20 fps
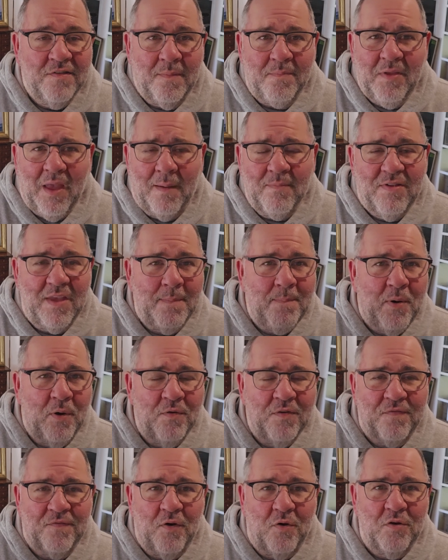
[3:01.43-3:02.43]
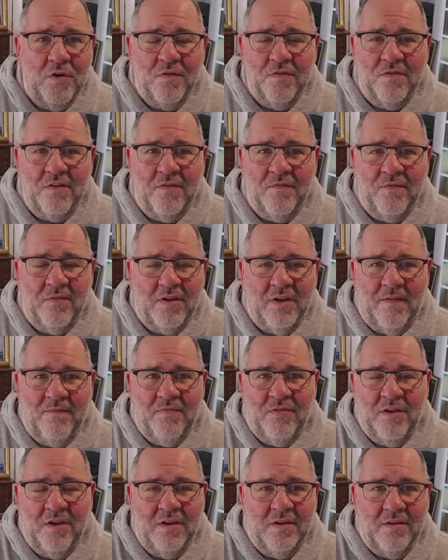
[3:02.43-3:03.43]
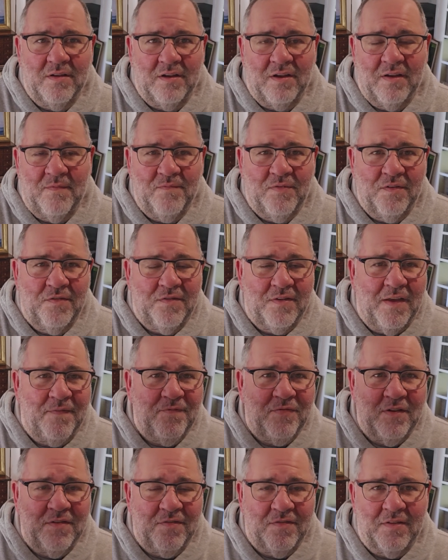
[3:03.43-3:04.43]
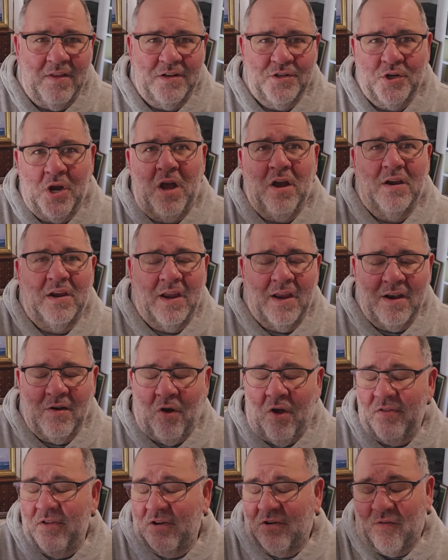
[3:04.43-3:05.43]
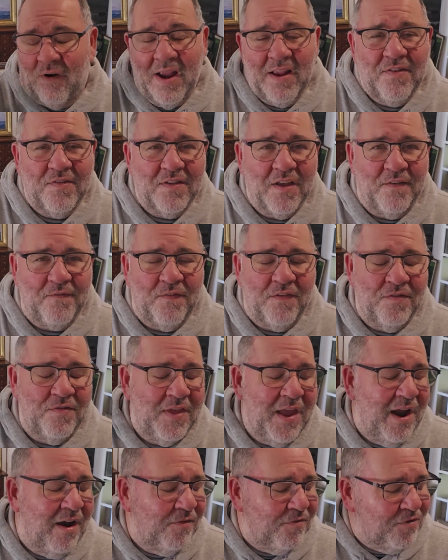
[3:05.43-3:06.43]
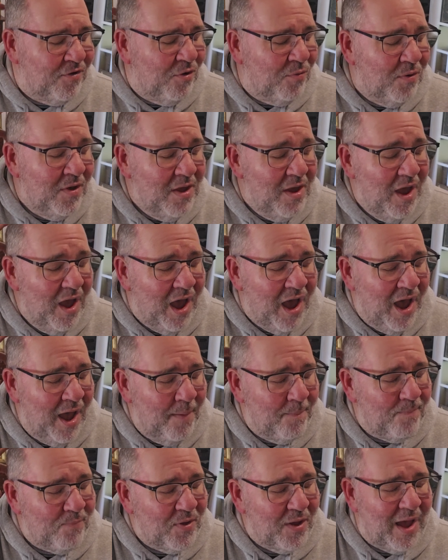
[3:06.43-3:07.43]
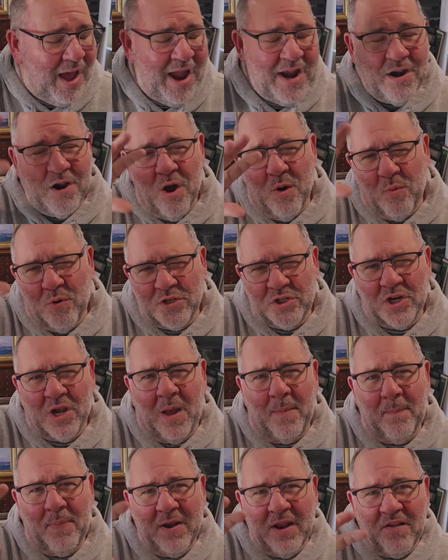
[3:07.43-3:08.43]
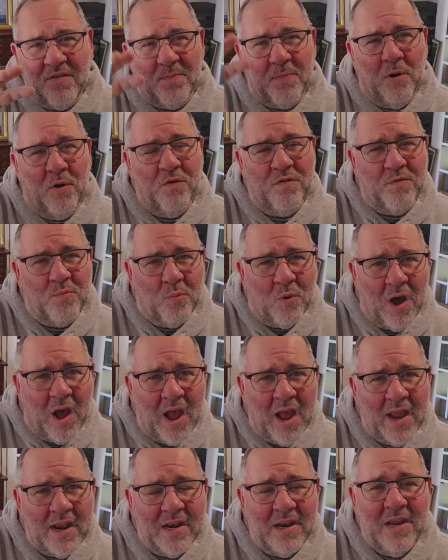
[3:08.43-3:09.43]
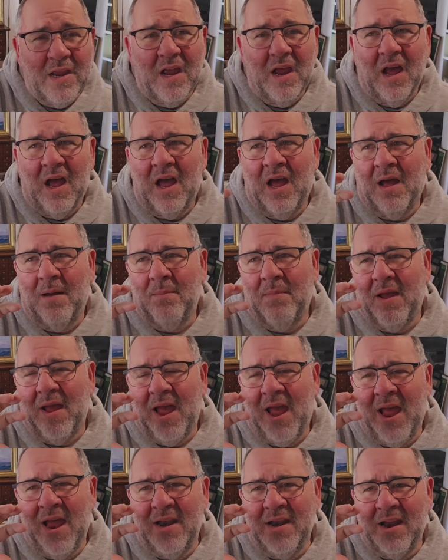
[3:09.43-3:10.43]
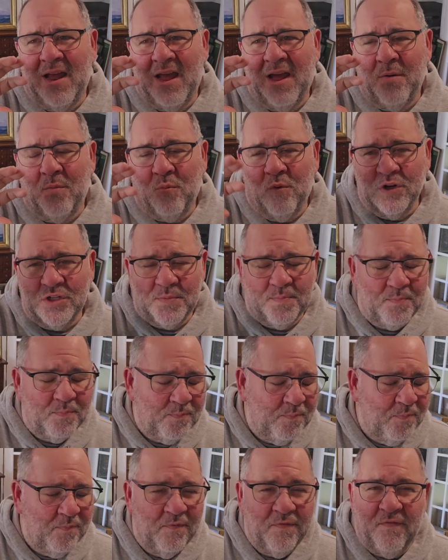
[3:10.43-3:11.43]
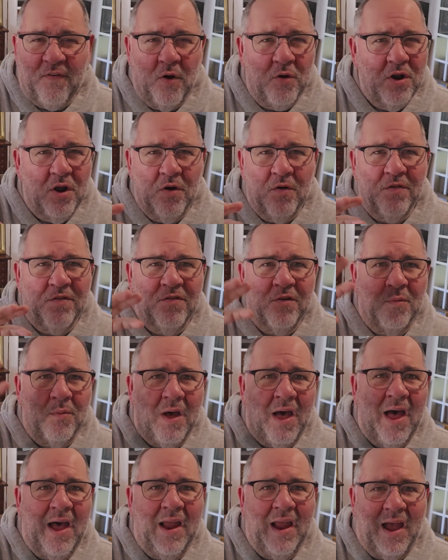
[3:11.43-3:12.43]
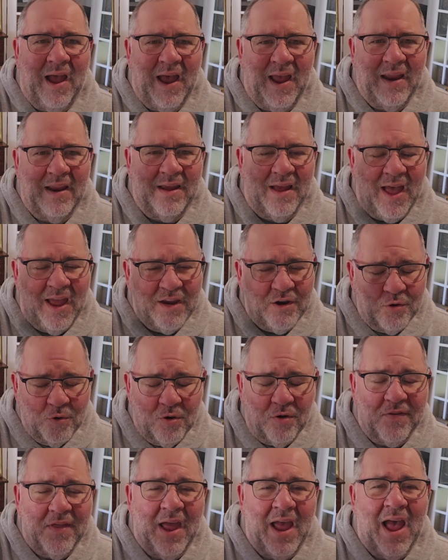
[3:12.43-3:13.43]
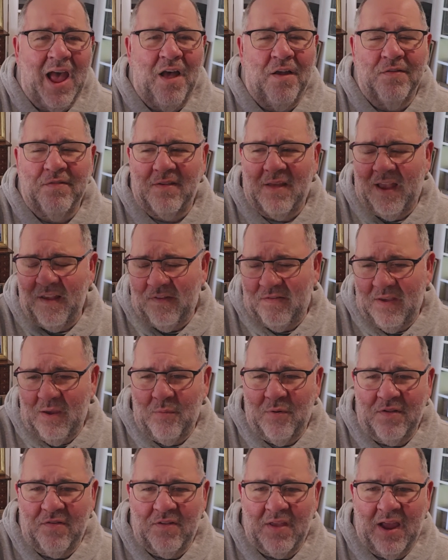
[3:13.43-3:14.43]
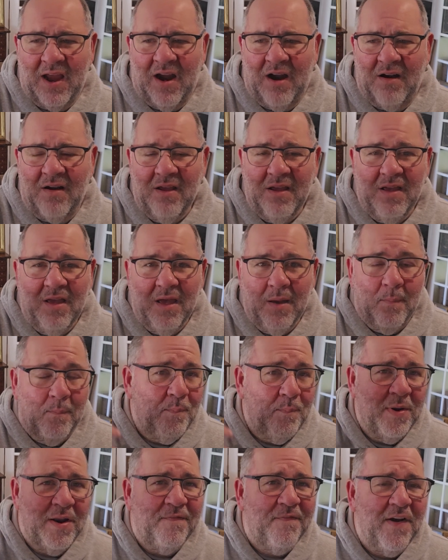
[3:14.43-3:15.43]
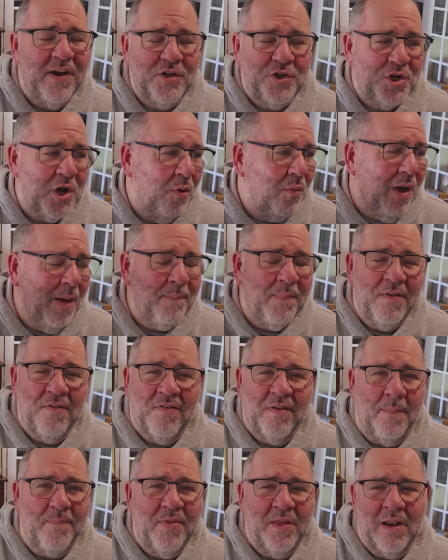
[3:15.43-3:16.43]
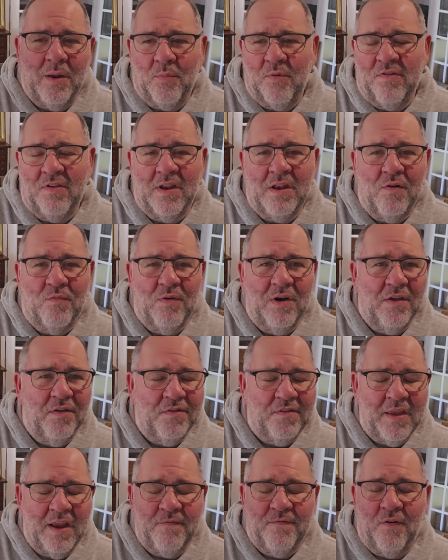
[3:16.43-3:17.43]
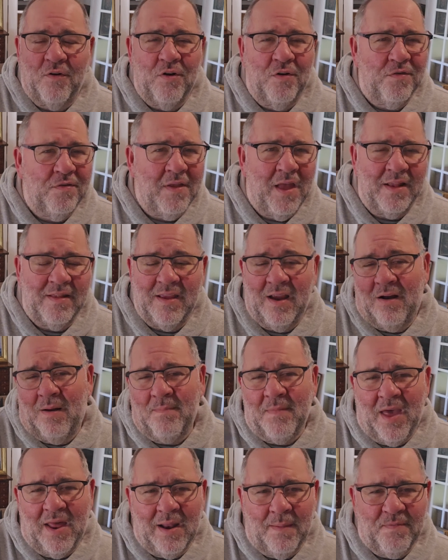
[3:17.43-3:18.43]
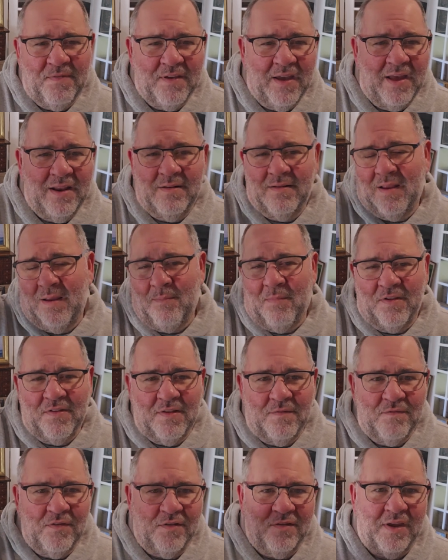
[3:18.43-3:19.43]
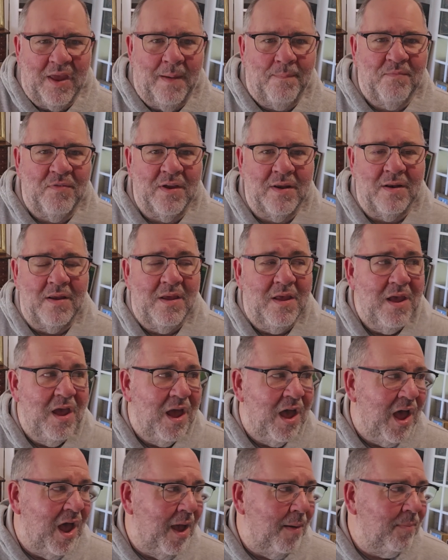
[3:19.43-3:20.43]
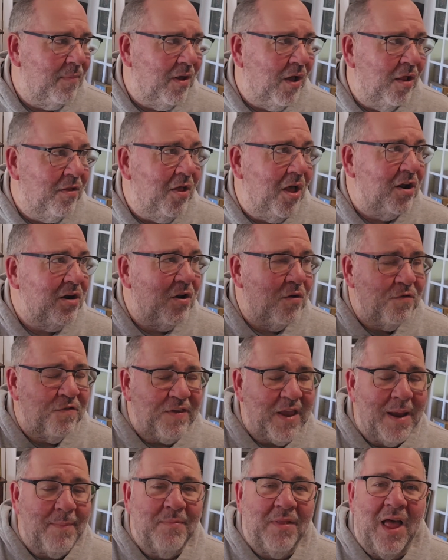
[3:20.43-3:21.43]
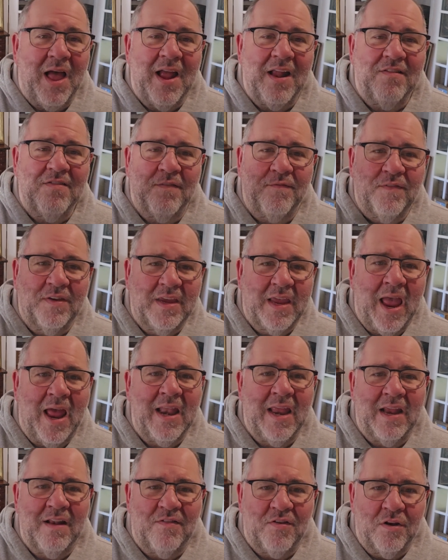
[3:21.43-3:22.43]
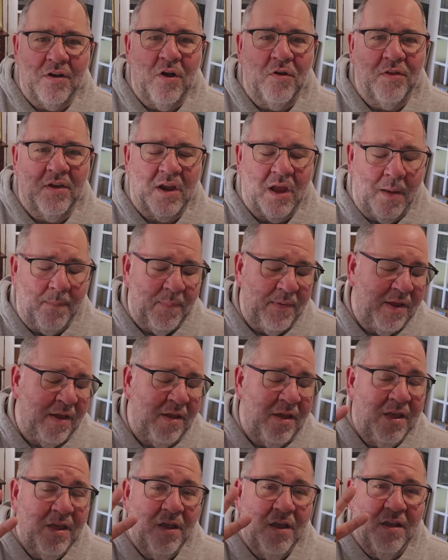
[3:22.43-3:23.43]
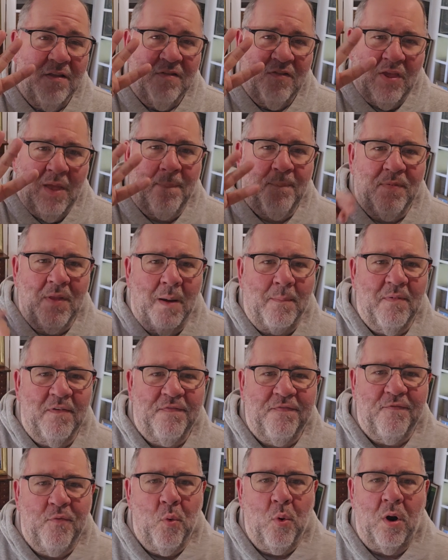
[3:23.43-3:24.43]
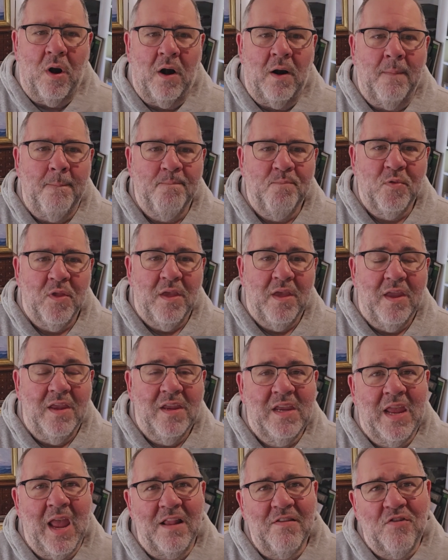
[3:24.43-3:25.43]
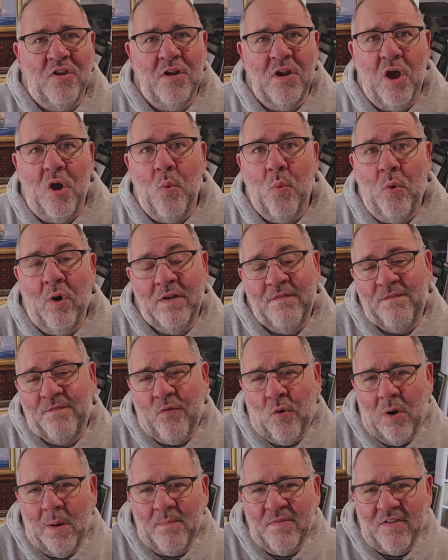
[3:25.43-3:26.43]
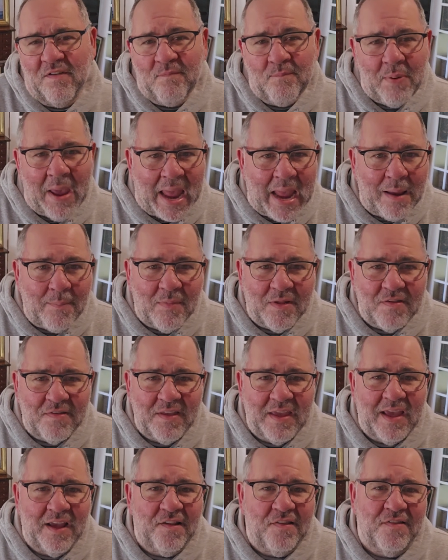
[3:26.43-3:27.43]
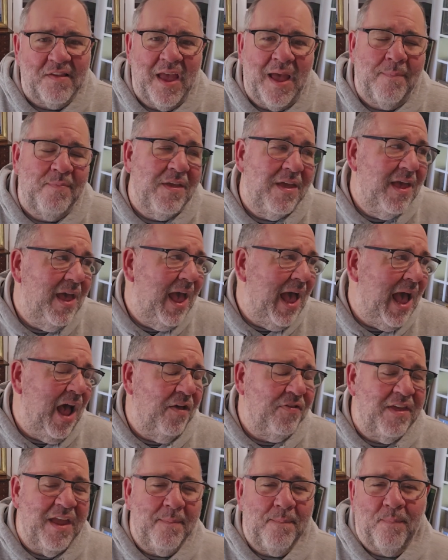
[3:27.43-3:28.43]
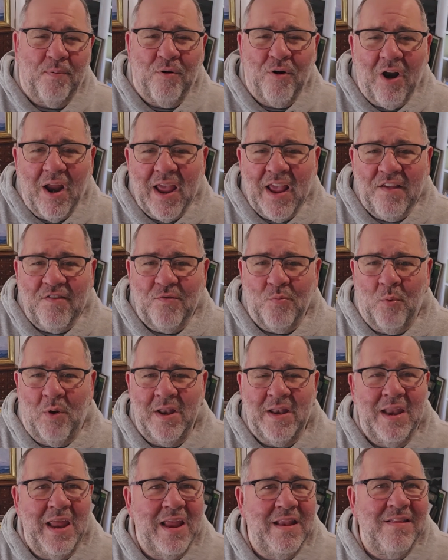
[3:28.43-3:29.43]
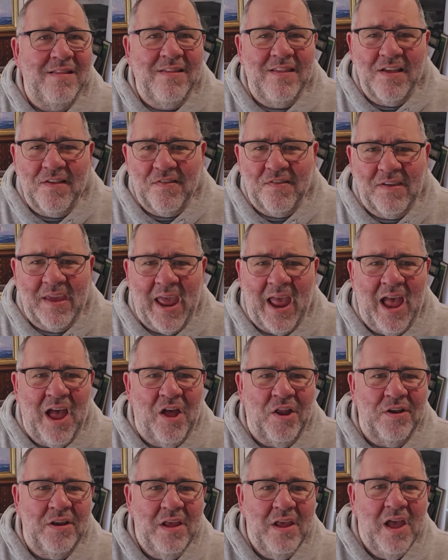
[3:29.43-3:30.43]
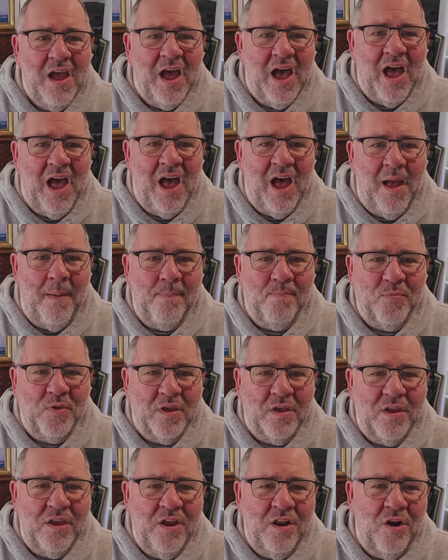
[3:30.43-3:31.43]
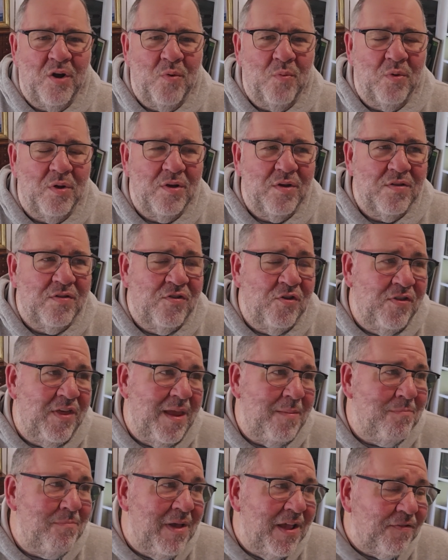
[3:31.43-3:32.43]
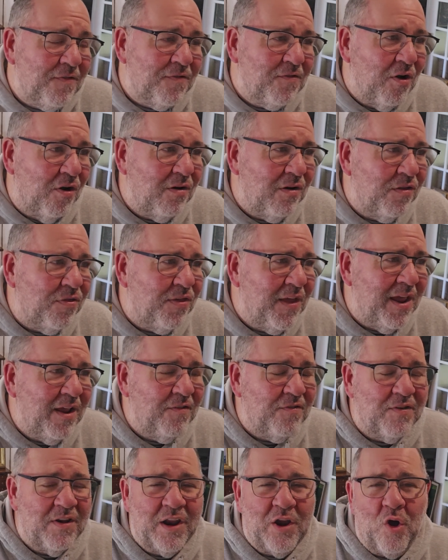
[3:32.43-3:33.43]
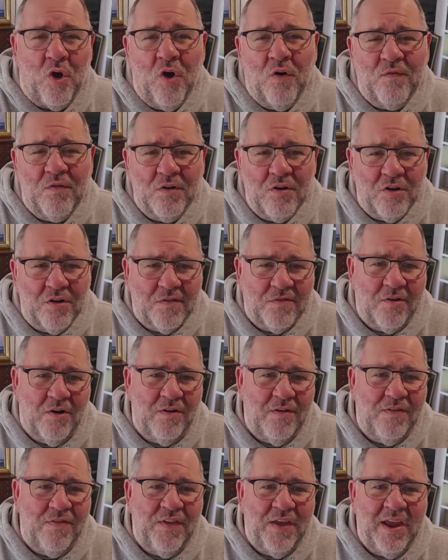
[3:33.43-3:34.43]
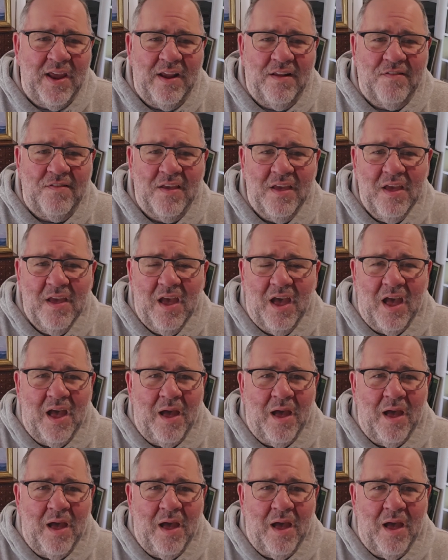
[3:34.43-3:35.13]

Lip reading: Sometimes they post photos of the stuff that's the junk, and all the great stuff is there. So I know which companies post what and which photos. So I Google the house. I see what's there. But if I show up and something that was in the real estate photos not there, I'm not upset. They must have just kept it. Along those same lines of getting to know the company, tip number 4, get to know what forms of payments they accept, how they price, when they discount, do they miss certain things? Do they overlook certain things?